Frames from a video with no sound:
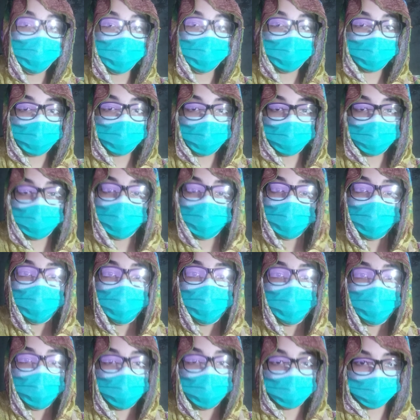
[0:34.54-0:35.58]
to thousands of
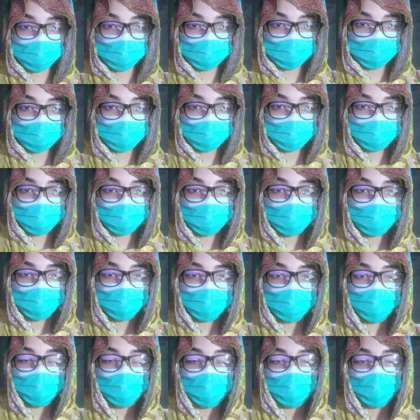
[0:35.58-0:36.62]
dollars?
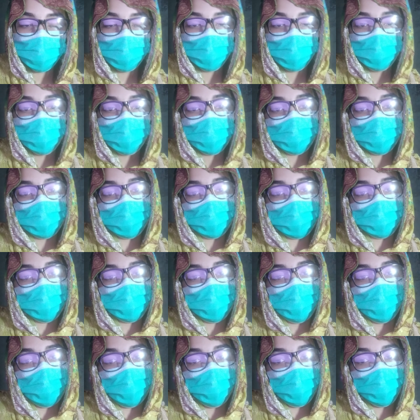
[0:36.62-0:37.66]
Then
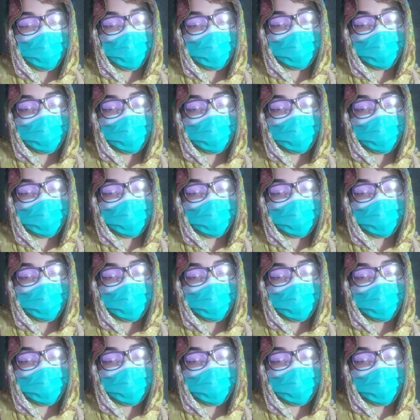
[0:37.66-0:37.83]
how